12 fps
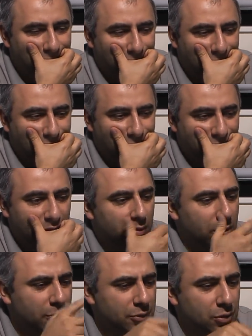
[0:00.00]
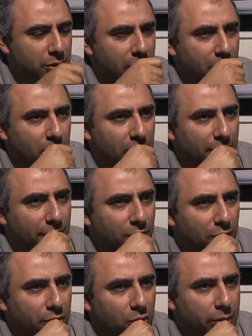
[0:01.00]
And now if he moves, you take on
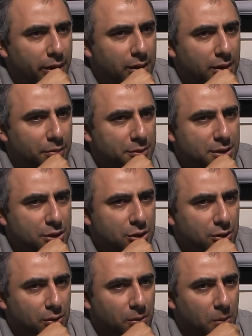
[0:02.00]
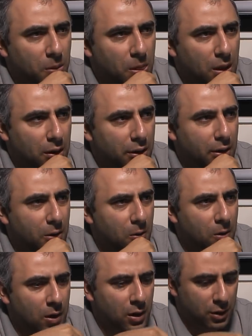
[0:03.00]
f4, you weaken the position. Okay?
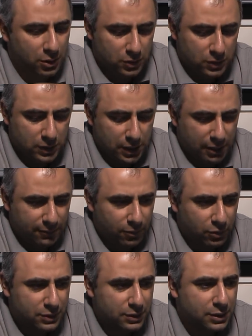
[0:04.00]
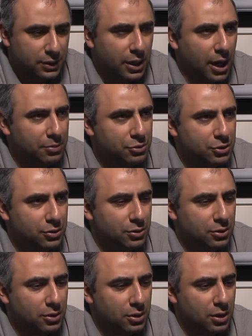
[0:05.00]
So that forces the
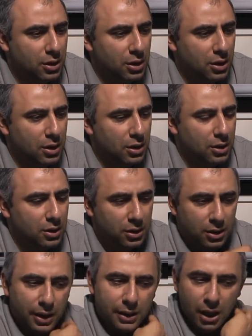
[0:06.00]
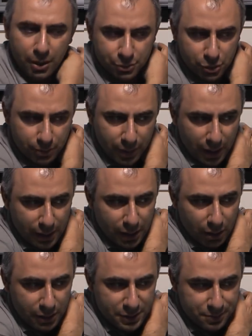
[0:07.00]
capture. I capture back.
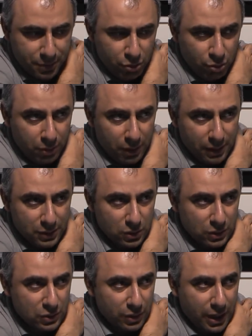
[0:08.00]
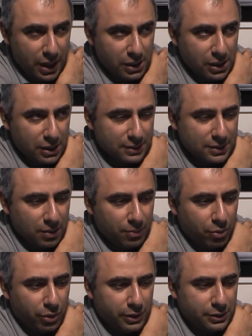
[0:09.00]
Now his b2 pawn is also hanging at some
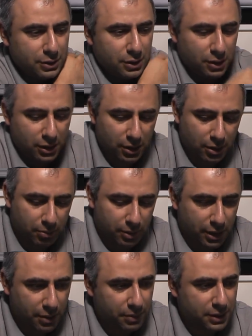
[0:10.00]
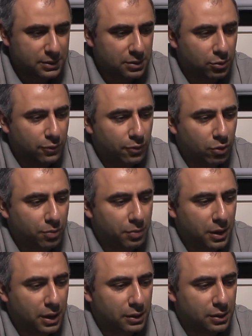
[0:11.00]
point, but he plays the move rook
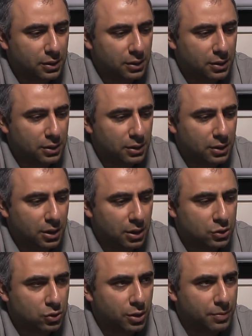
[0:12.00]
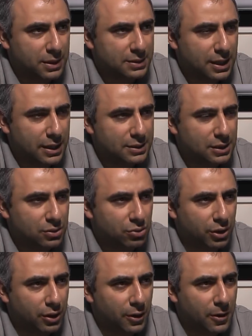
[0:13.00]
b8. Uh, sorry, he plays knight
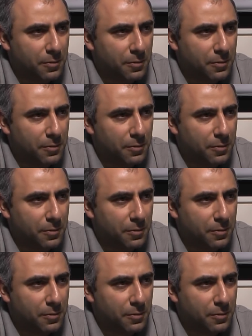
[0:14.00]
c3.